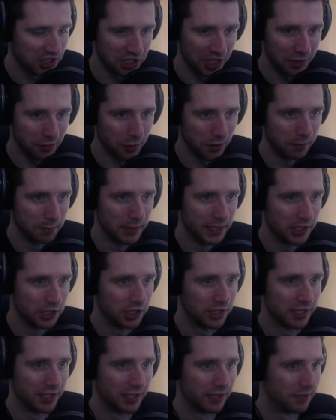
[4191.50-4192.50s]
Gen 1 bitch,
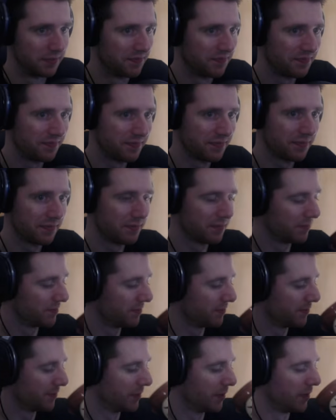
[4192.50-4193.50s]
so...
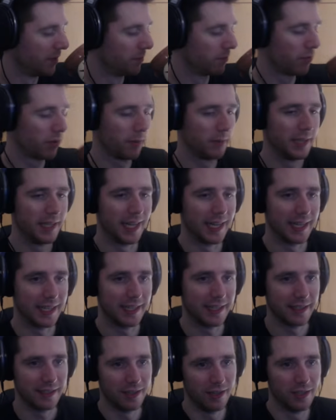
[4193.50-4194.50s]
Probably like
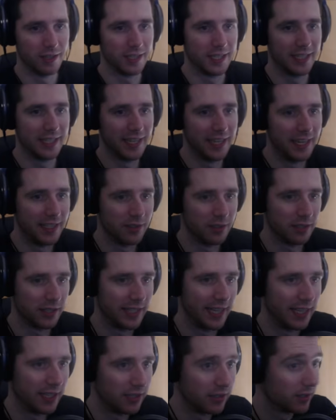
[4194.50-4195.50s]
Arcanine or
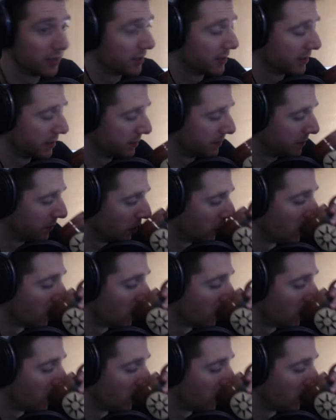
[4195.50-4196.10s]
Gengar or something.